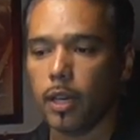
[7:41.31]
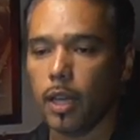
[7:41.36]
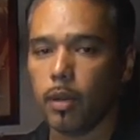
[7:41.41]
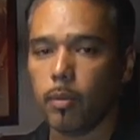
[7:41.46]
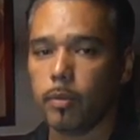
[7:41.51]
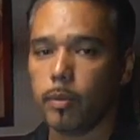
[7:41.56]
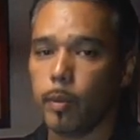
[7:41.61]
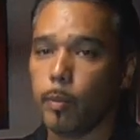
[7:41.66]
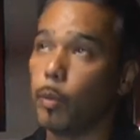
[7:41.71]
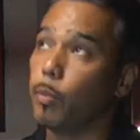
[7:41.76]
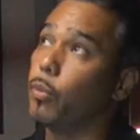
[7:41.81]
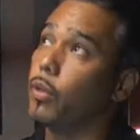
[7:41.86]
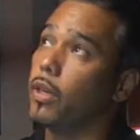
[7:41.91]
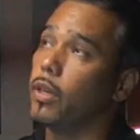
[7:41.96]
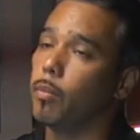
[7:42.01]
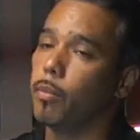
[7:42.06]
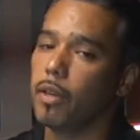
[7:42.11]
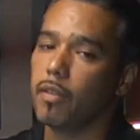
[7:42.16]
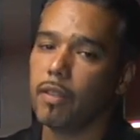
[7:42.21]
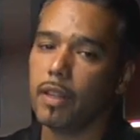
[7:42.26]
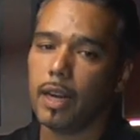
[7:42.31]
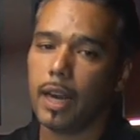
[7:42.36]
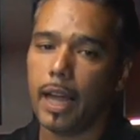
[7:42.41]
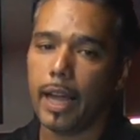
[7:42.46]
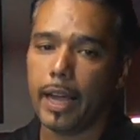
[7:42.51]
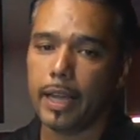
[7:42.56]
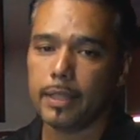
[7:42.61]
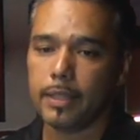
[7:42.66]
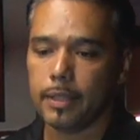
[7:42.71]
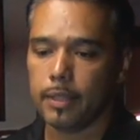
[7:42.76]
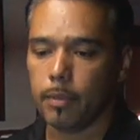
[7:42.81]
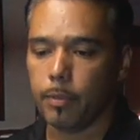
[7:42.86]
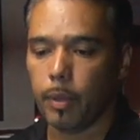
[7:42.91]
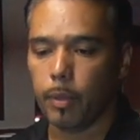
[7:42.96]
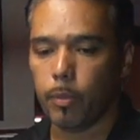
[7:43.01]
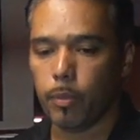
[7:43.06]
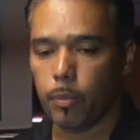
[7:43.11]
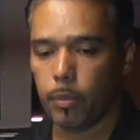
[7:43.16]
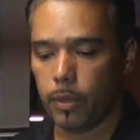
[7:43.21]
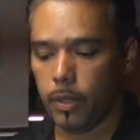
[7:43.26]
A lot of people put it above the lights. Some
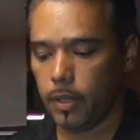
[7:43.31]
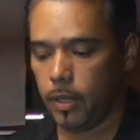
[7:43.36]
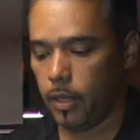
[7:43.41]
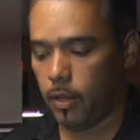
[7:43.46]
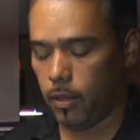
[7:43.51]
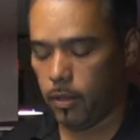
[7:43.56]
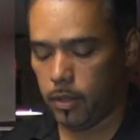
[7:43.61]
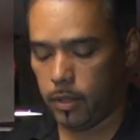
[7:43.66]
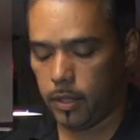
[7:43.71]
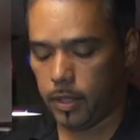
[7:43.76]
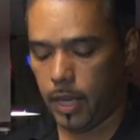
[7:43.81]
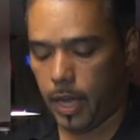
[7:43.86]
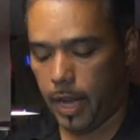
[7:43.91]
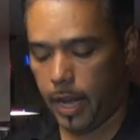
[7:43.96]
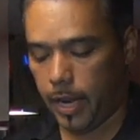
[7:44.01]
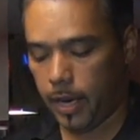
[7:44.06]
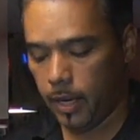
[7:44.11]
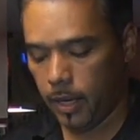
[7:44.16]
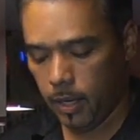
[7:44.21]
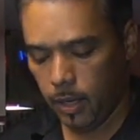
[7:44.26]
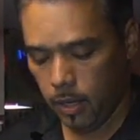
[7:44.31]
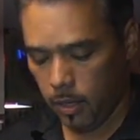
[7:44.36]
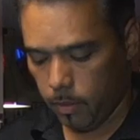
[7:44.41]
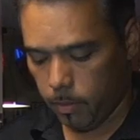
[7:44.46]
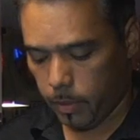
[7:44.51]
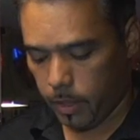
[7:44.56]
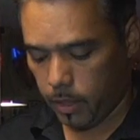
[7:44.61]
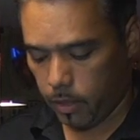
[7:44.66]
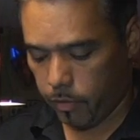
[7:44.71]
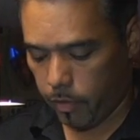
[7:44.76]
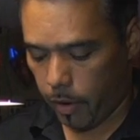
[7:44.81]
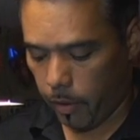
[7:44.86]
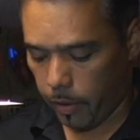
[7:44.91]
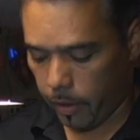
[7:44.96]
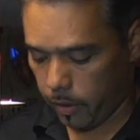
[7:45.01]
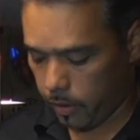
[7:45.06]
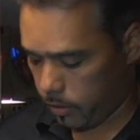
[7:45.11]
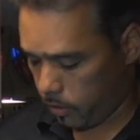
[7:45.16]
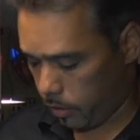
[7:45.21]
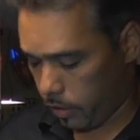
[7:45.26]
people put it, on the side, but it's very
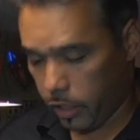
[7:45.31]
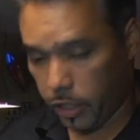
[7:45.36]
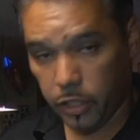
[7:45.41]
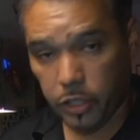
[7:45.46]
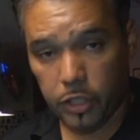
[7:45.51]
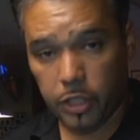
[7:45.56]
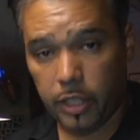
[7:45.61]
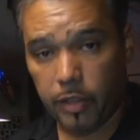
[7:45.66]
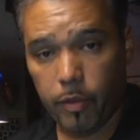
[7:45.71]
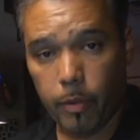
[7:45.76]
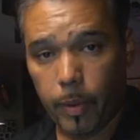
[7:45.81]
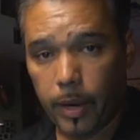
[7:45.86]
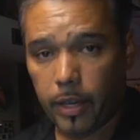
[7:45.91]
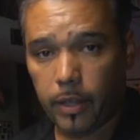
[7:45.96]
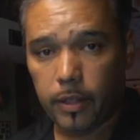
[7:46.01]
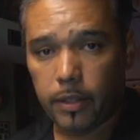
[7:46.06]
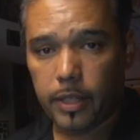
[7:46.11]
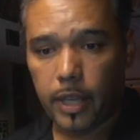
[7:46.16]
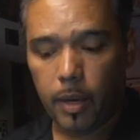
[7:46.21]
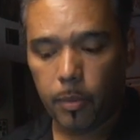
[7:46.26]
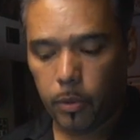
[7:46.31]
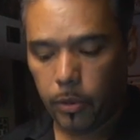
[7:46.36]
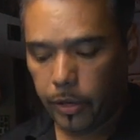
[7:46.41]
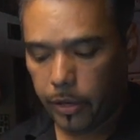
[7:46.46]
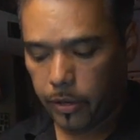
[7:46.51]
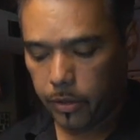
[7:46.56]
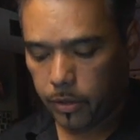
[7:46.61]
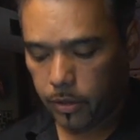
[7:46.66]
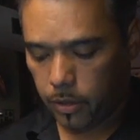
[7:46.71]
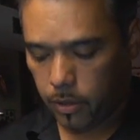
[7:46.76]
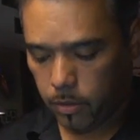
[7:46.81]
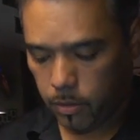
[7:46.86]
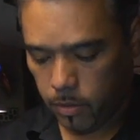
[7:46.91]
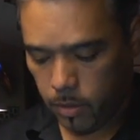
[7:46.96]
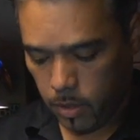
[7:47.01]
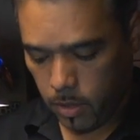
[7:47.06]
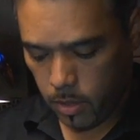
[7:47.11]
good. Or you can just leave it right on the table here. So